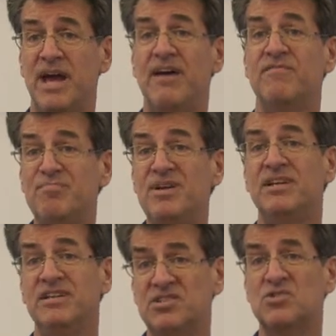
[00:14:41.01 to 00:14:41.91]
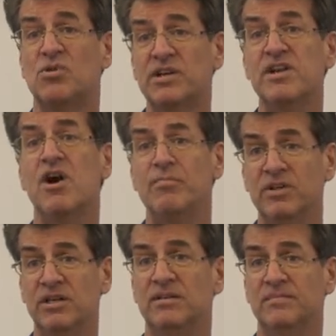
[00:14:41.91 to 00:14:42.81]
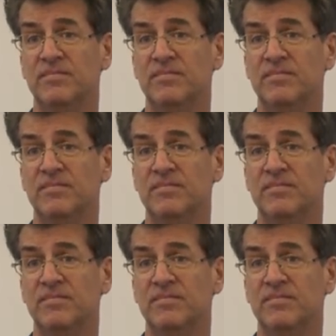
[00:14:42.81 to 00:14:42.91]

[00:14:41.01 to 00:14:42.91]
have been a historic anomaly.